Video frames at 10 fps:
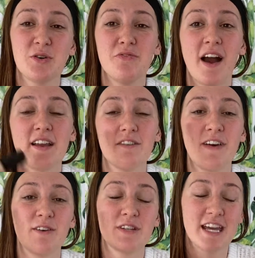to find
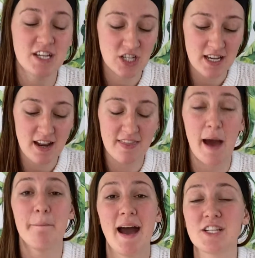a
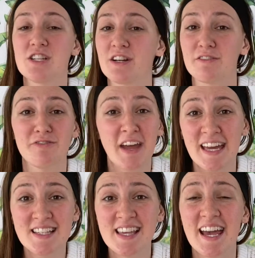foundation that matches your
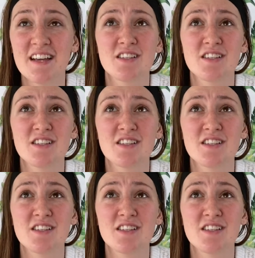face.